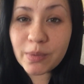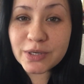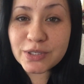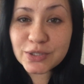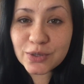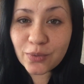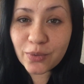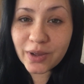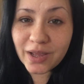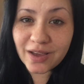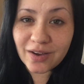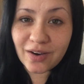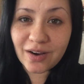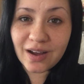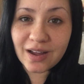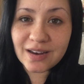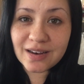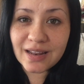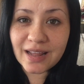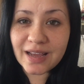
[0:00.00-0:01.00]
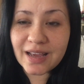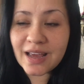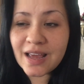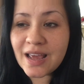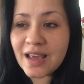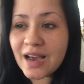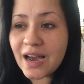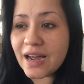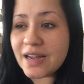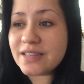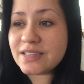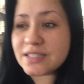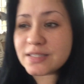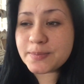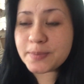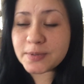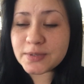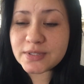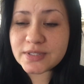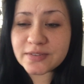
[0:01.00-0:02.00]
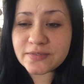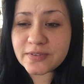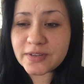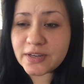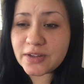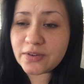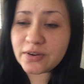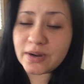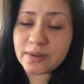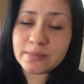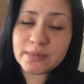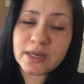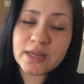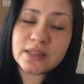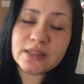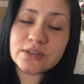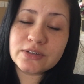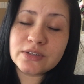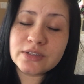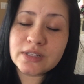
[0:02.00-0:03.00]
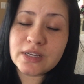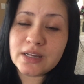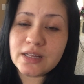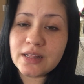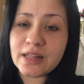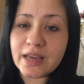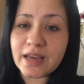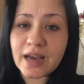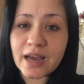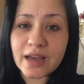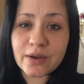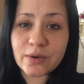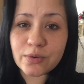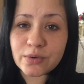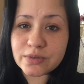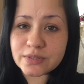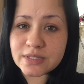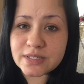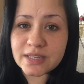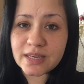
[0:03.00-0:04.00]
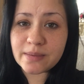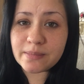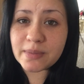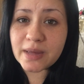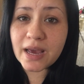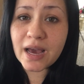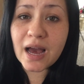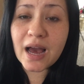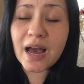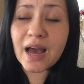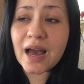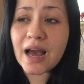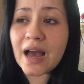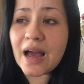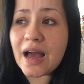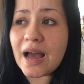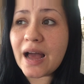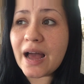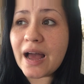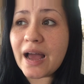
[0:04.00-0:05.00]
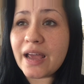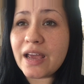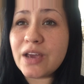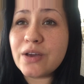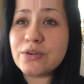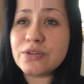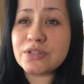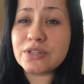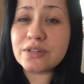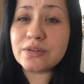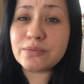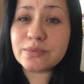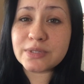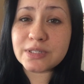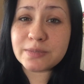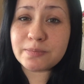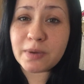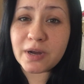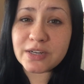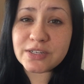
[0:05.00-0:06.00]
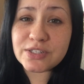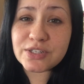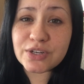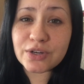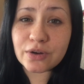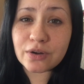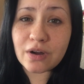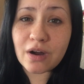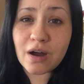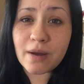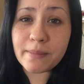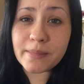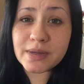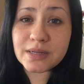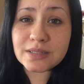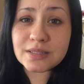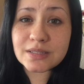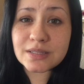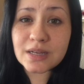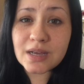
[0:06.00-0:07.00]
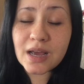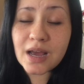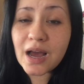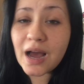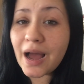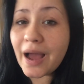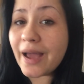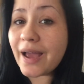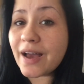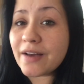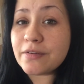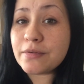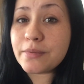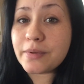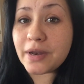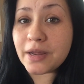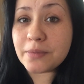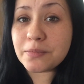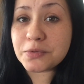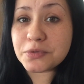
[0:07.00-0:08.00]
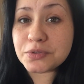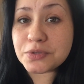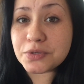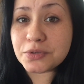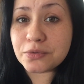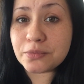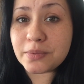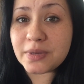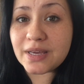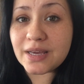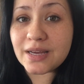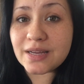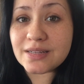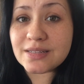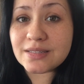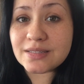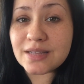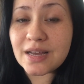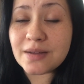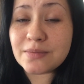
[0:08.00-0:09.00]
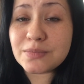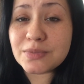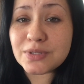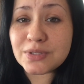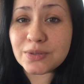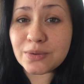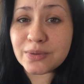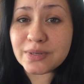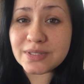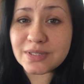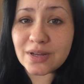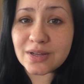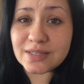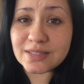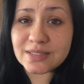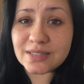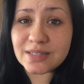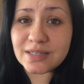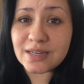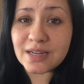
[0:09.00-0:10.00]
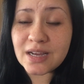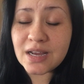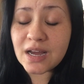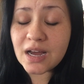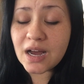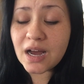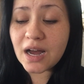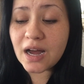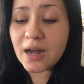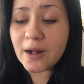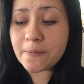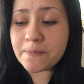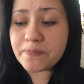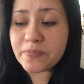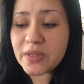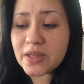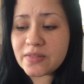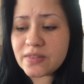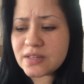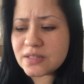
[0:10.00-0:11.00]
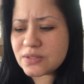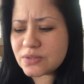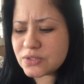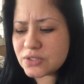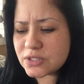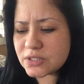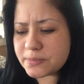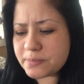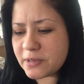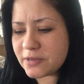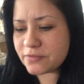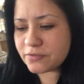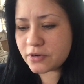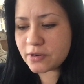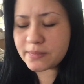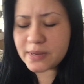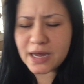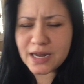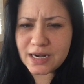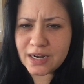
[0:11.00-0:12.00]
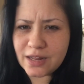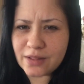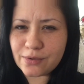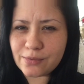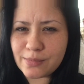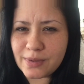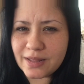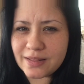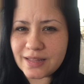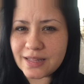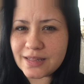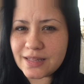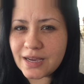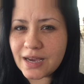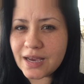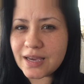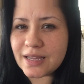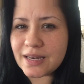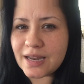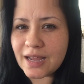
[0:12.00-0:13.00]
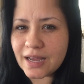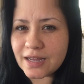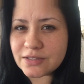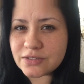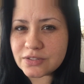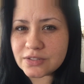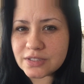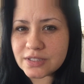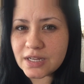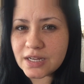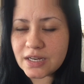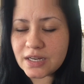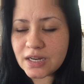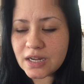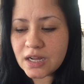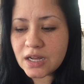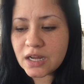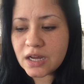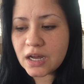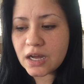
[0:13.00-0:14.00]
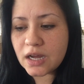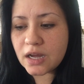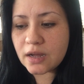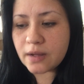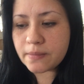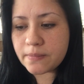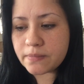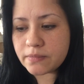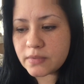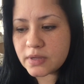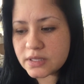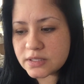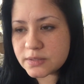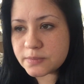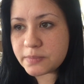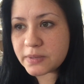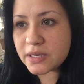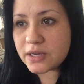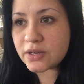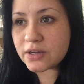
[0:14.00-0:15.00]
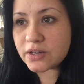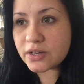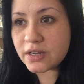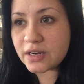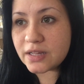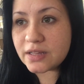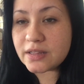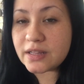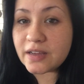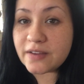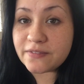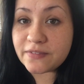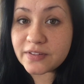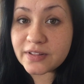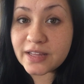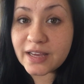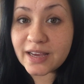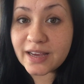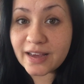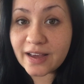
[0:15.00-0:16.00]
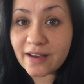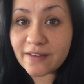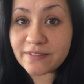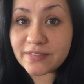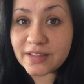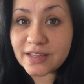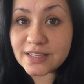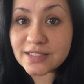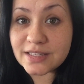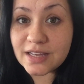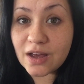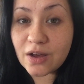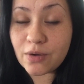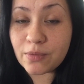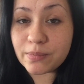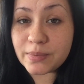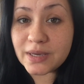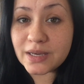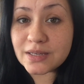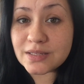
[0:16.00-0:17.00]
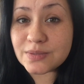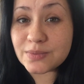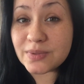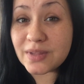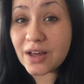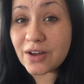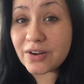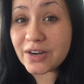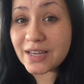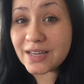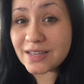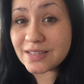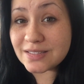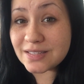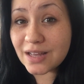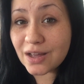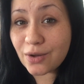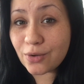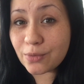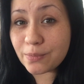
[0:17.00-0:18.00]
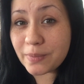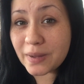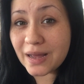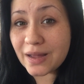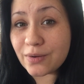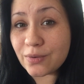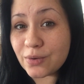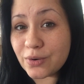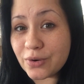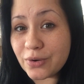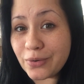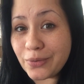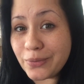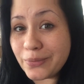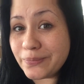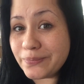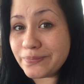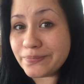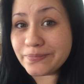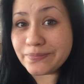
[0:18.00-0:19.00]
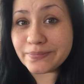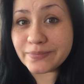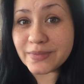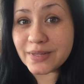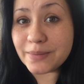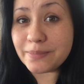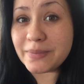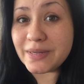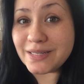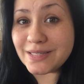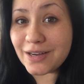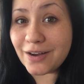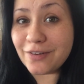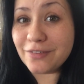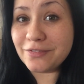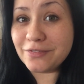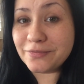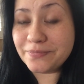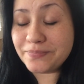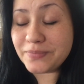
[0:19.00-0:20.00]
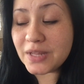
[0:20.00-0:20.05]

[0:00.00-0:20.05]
much going on. Like, I just post the video and I'm like, literally, like, I go to sleep. I, I, I usually respond to your comments. I haven't been able to because I'm so exhausted. Um, and this would just be for about another month. I think I can handle it. Um, it's been good, and thankfully, I have Lee's help because without his help, I don't know, it'd be tough